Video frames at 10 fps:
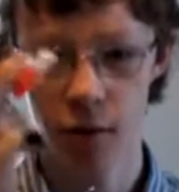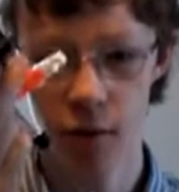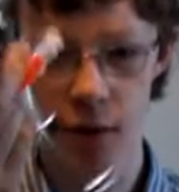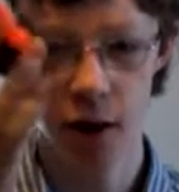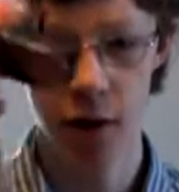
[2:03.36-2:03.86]

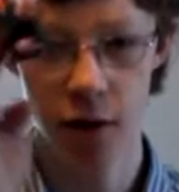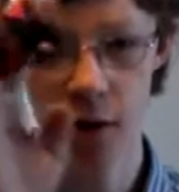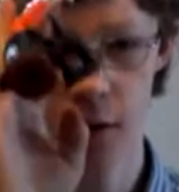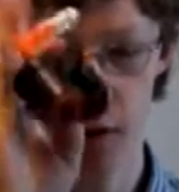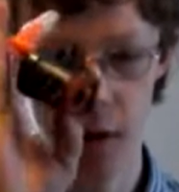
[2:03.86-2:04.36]
Well, right here
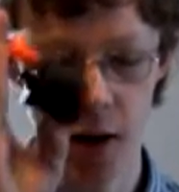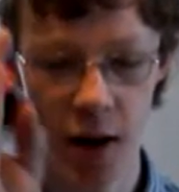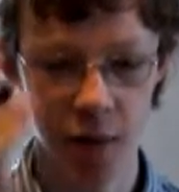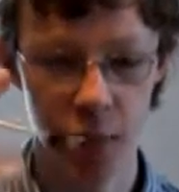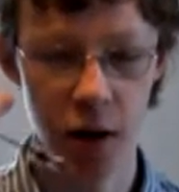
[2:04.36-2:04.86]
it's only the
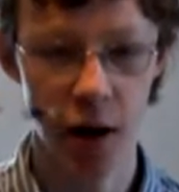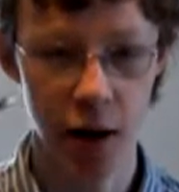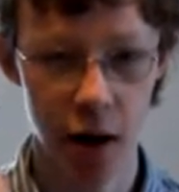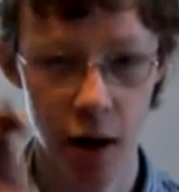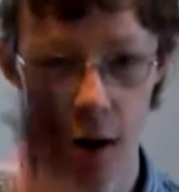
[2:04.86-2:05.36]
tank, but
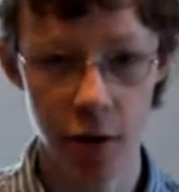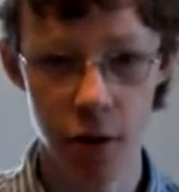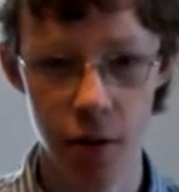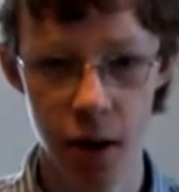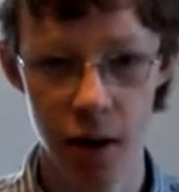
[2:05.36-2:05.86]
I got
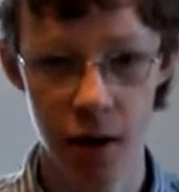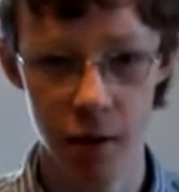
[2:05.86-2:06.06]
another gray